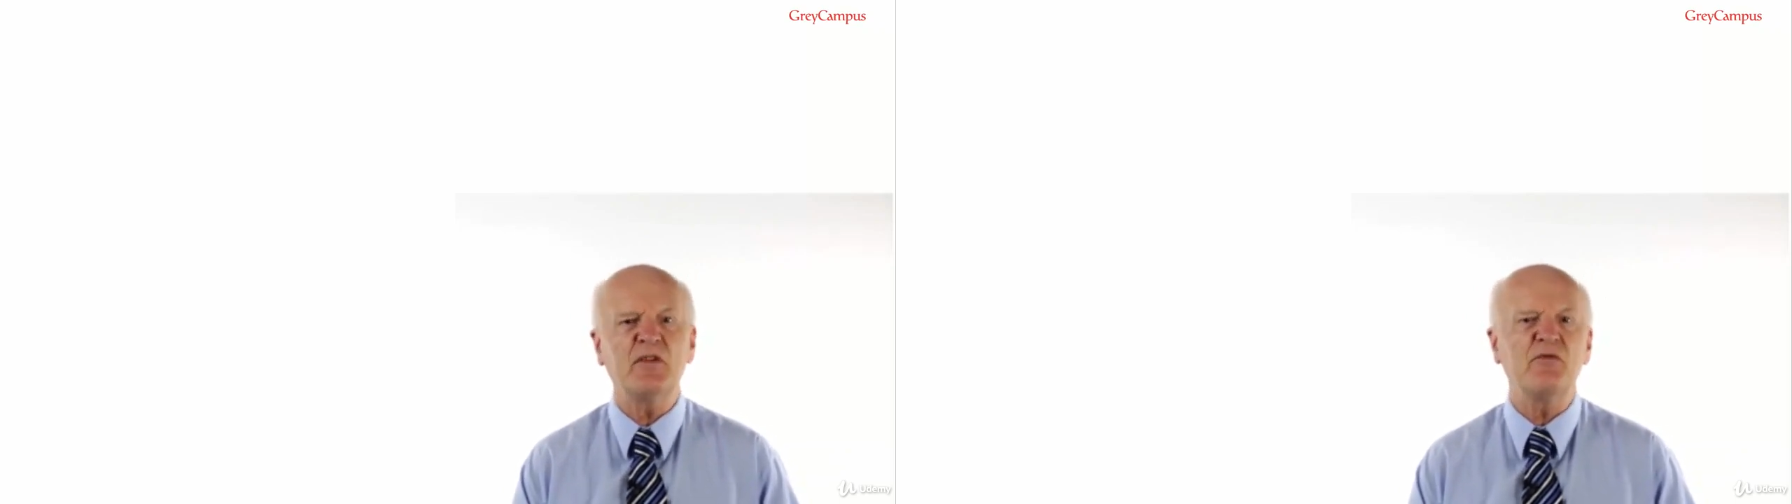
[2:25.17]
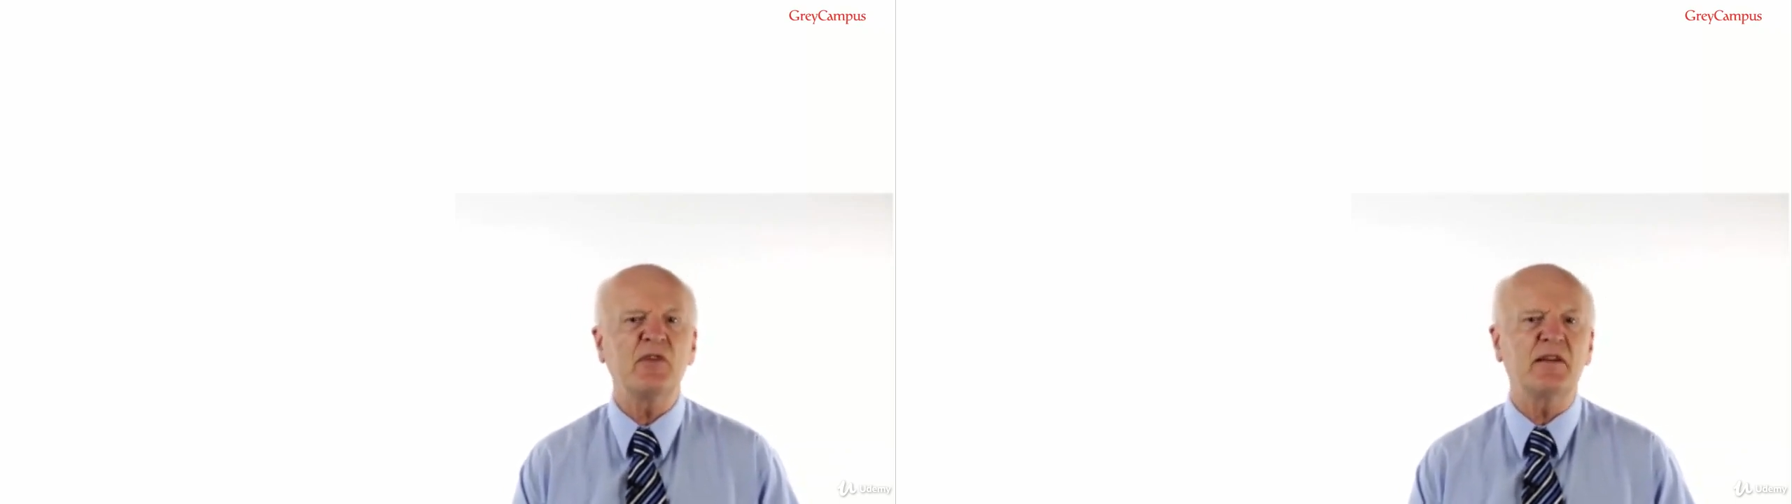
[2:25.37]

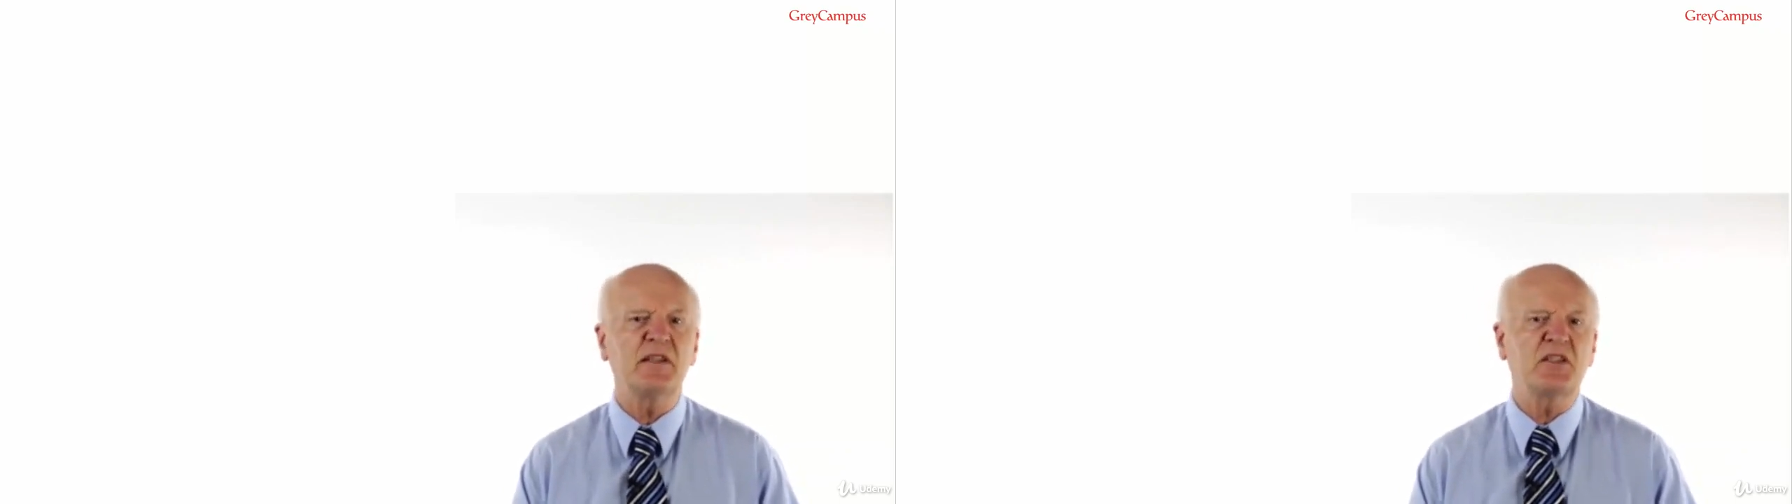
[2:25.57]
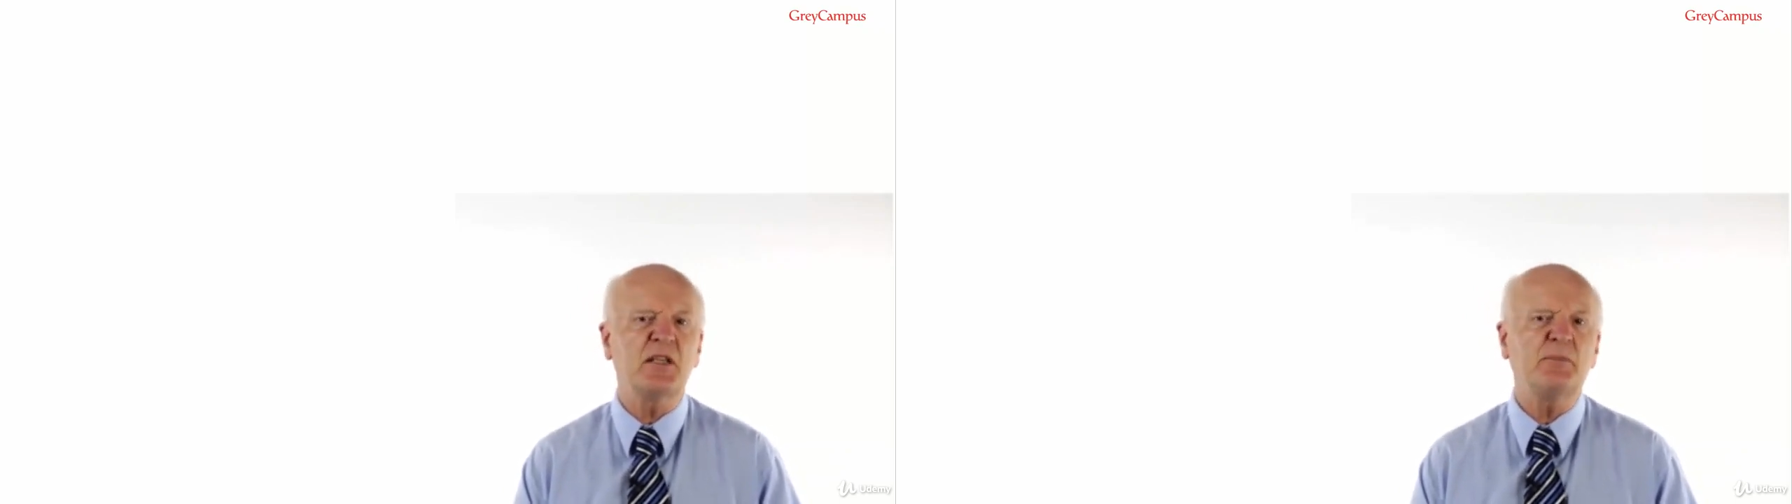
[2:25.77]
very
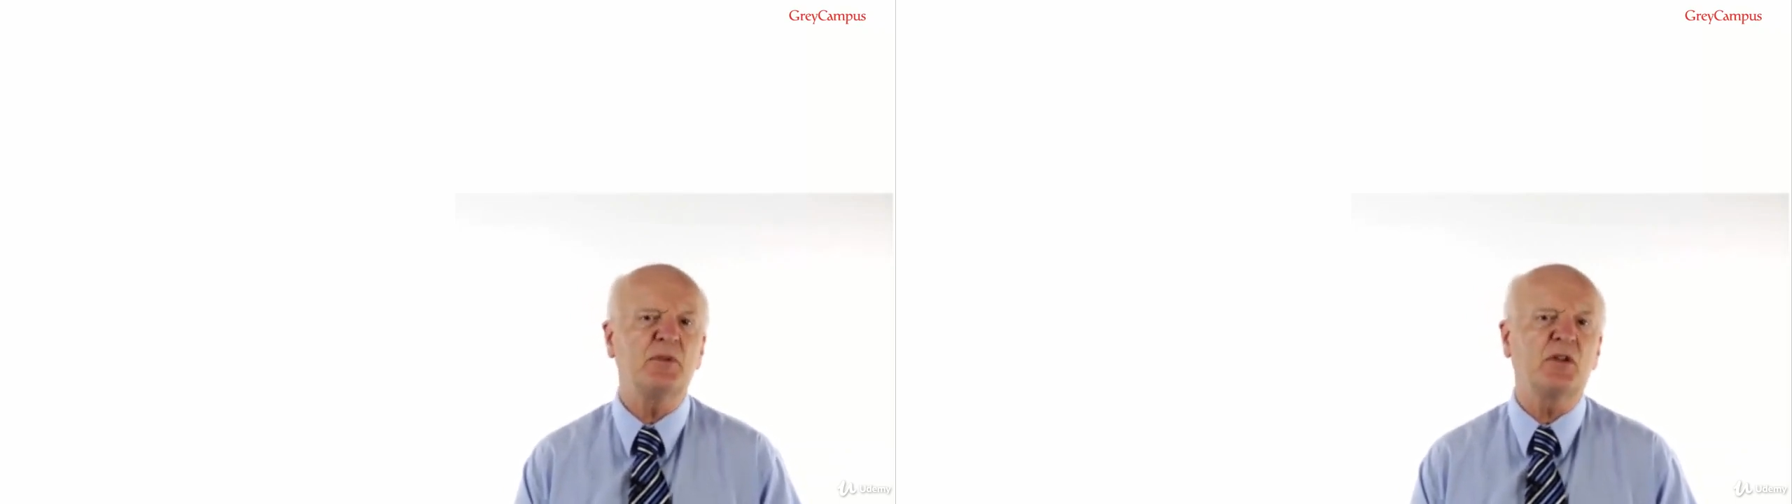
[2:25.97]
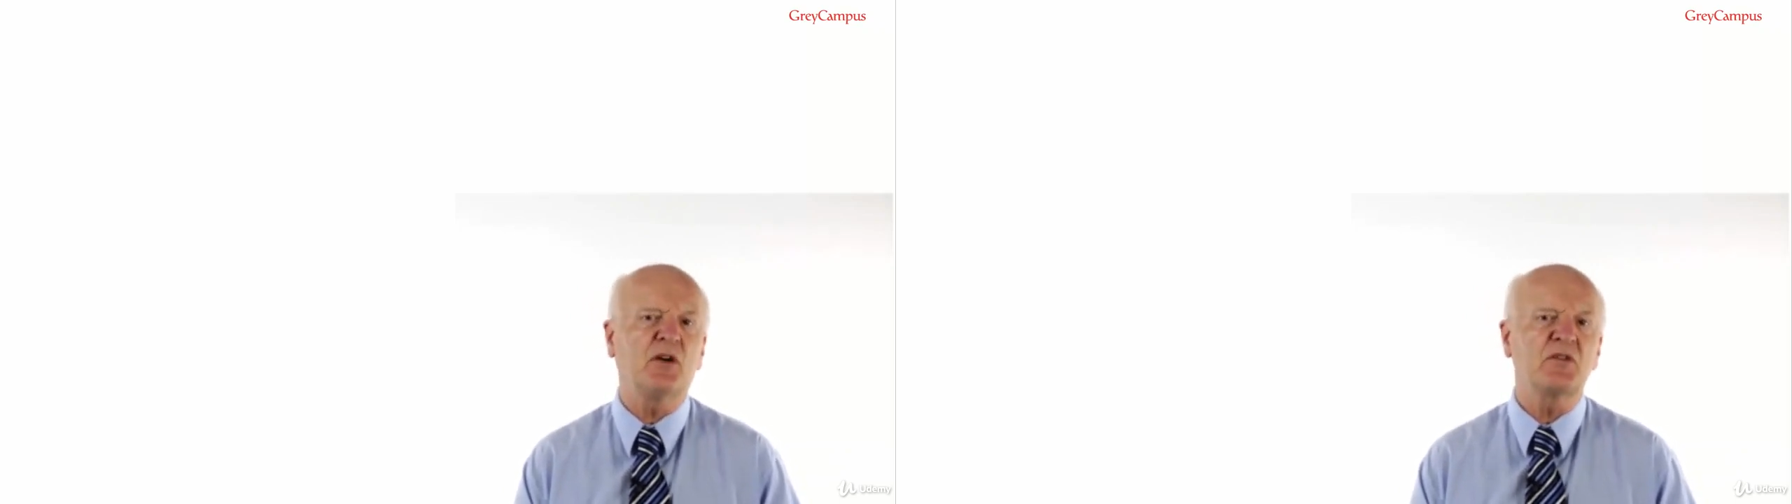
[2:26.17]
simple
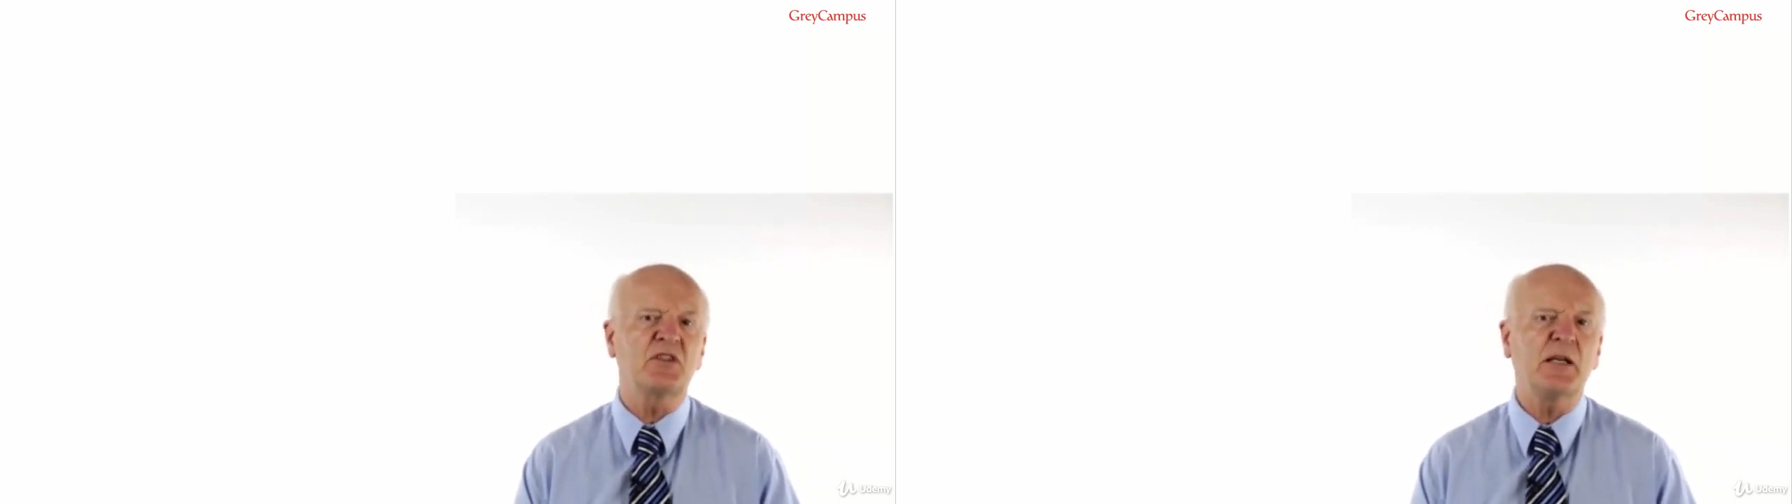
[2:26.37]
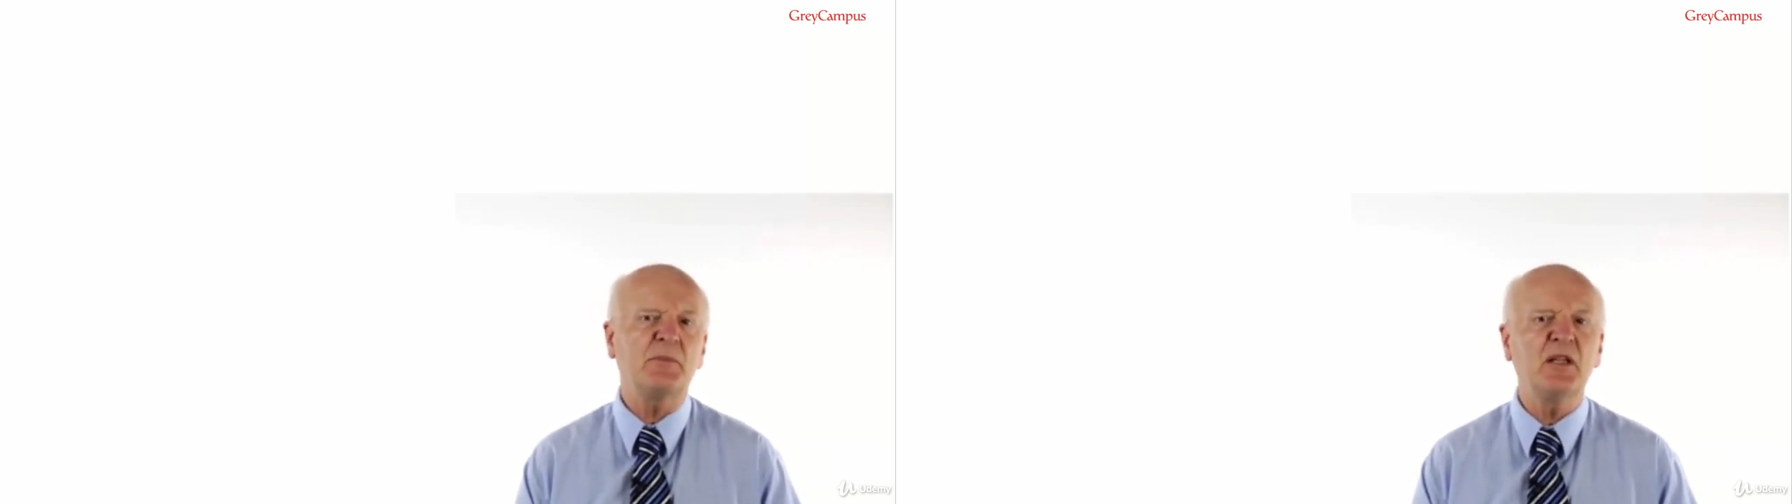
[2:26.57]

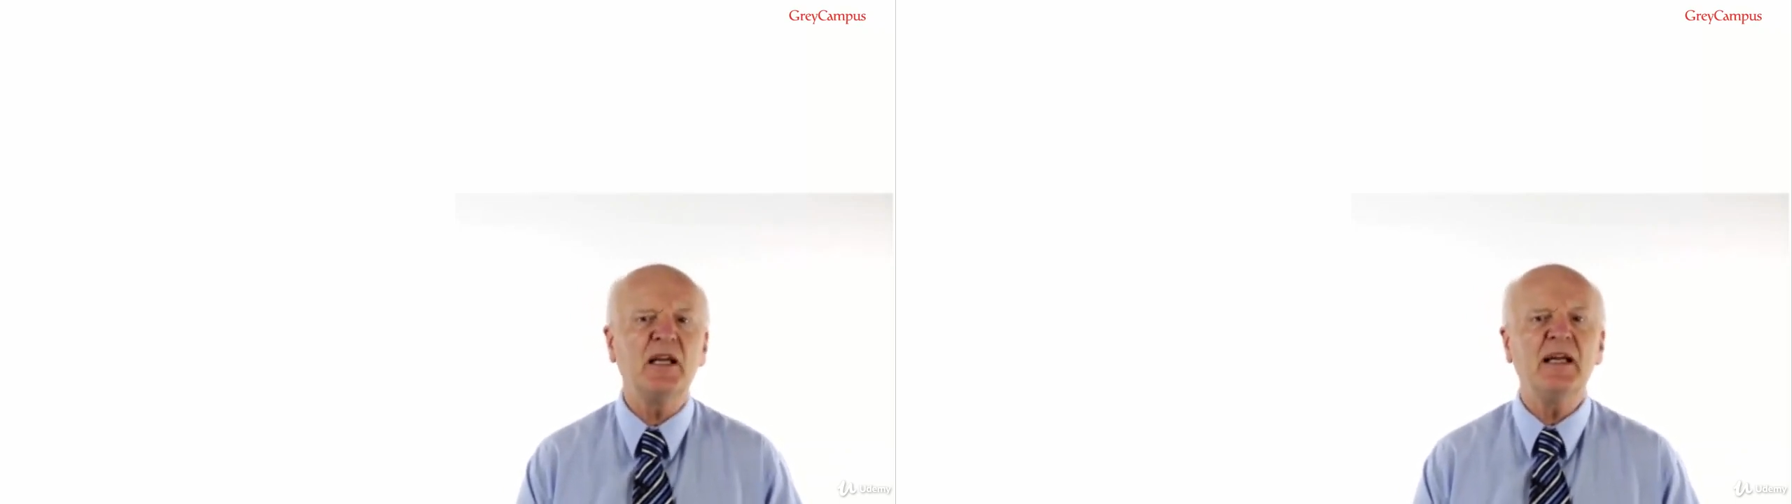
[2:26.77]
concept,